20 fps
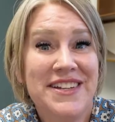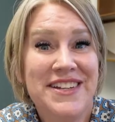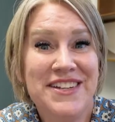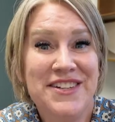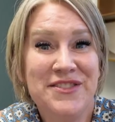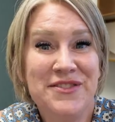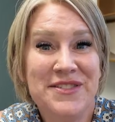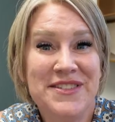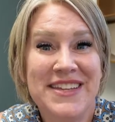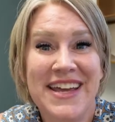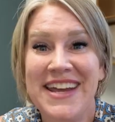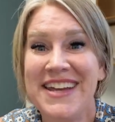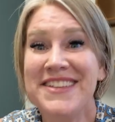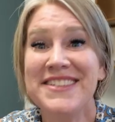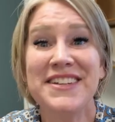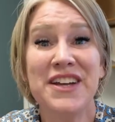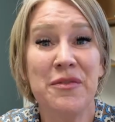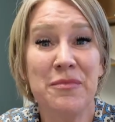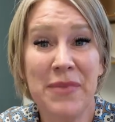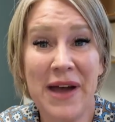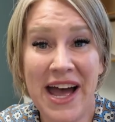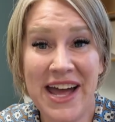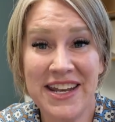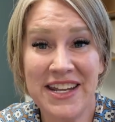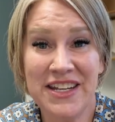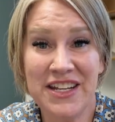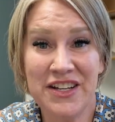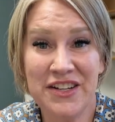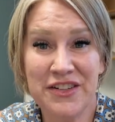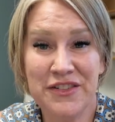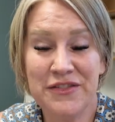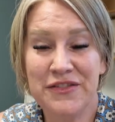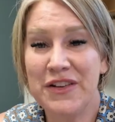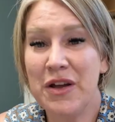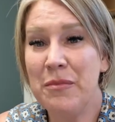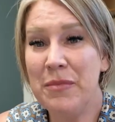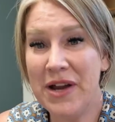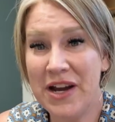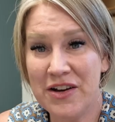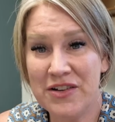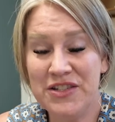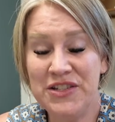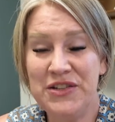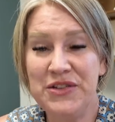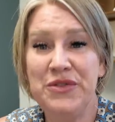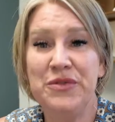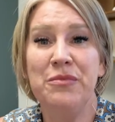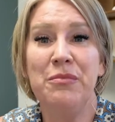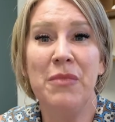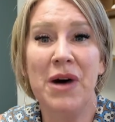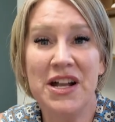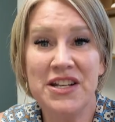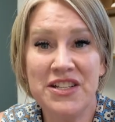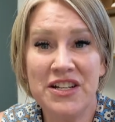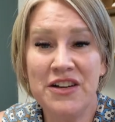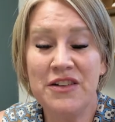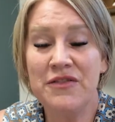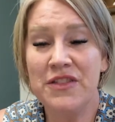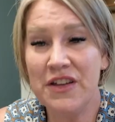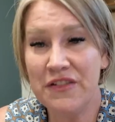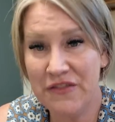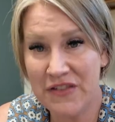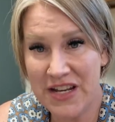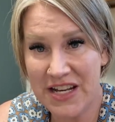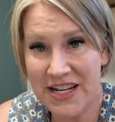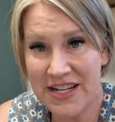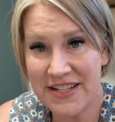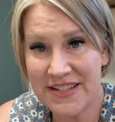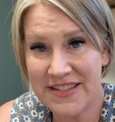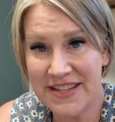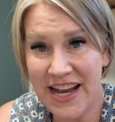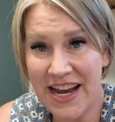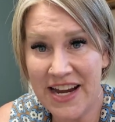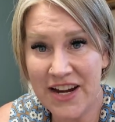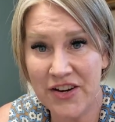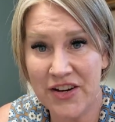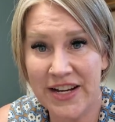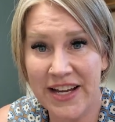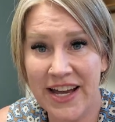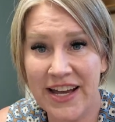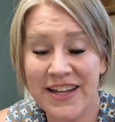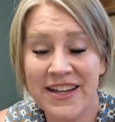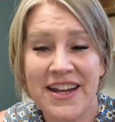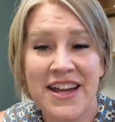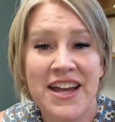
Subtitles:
news. It's competitive compared to much of the Phoenix area.